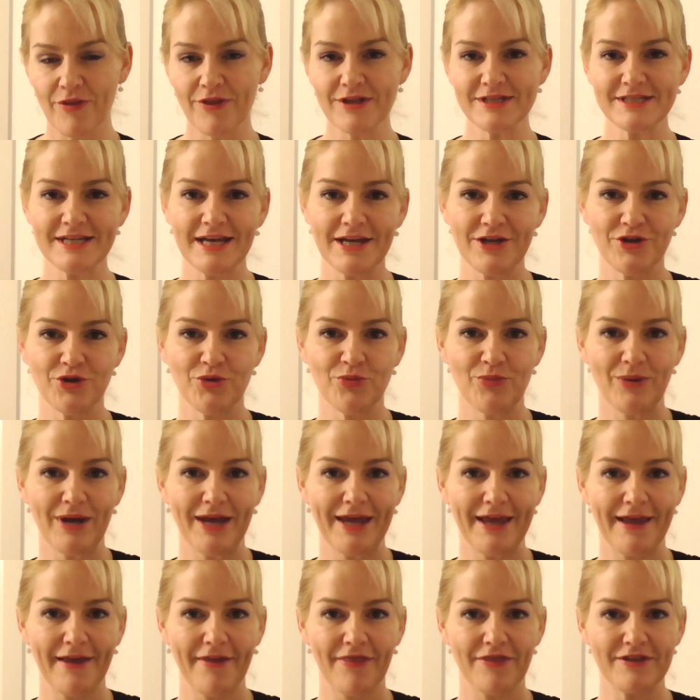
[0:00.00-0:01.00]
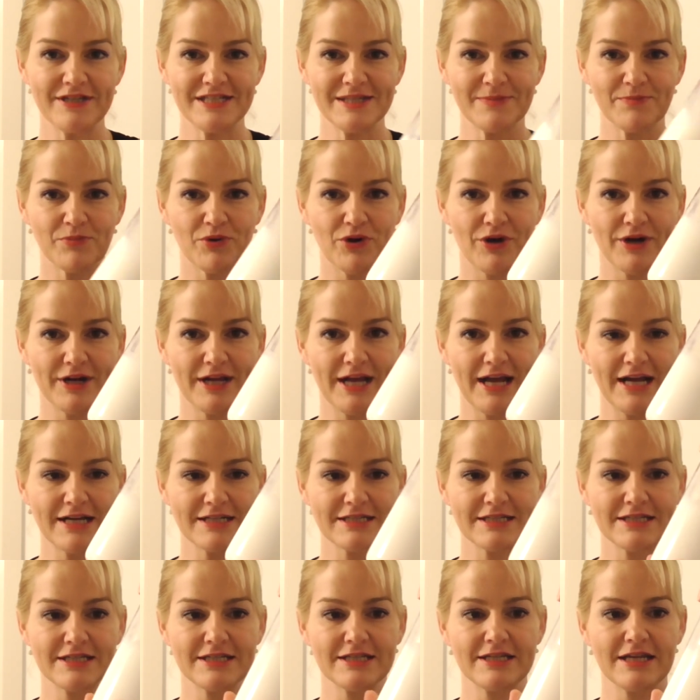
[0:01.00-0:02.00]
on the day you make this
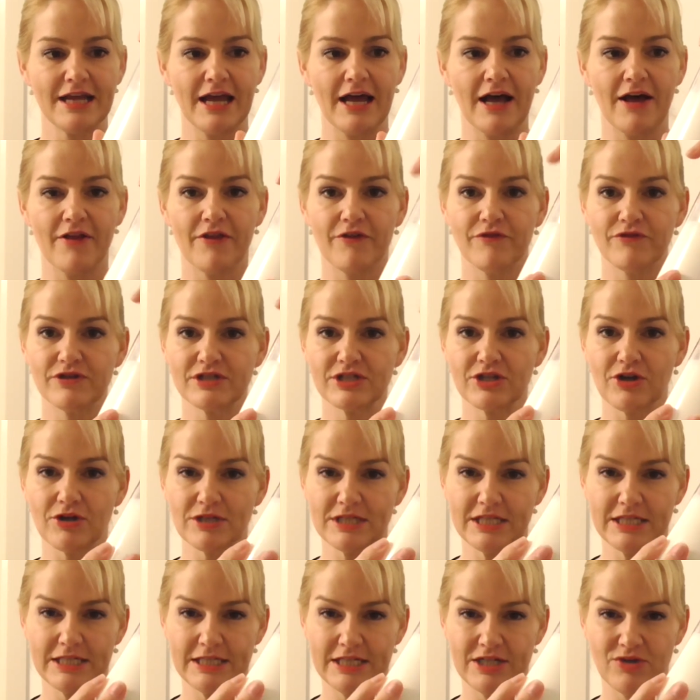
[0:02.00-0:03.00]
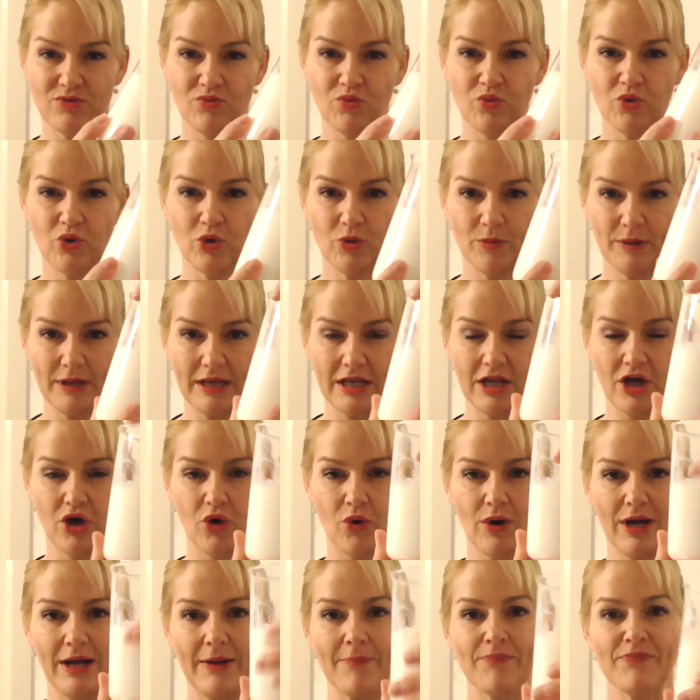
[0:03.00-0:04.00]
product, uh, the viscosity will be
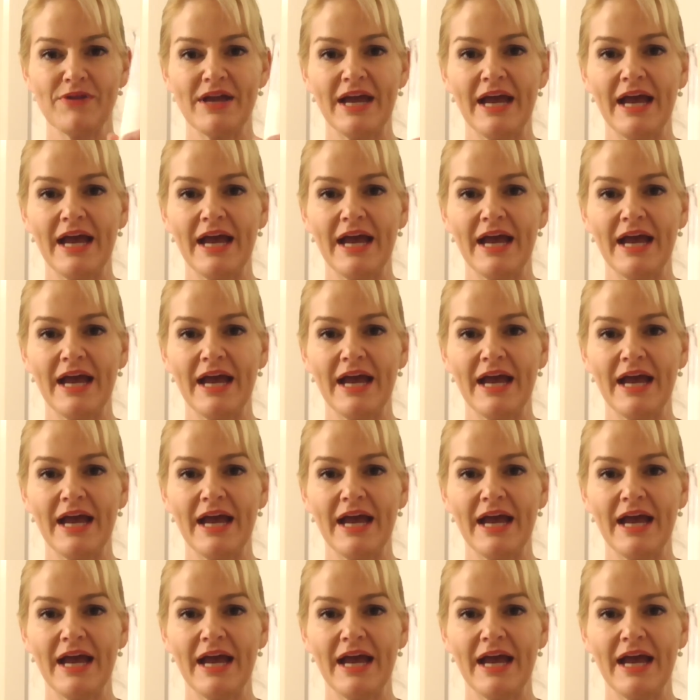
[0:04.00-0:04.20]
lower.